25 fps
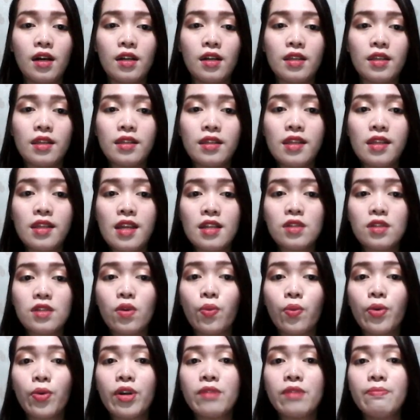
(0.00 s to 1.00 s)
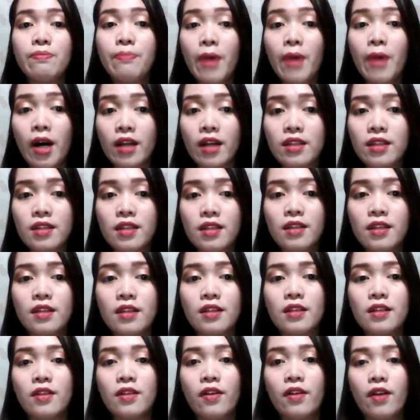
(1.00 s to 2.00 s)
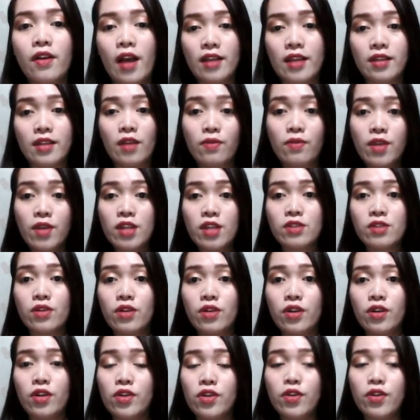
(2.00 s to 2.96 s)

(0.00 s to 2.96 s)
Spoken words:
seen the word but, as a reader,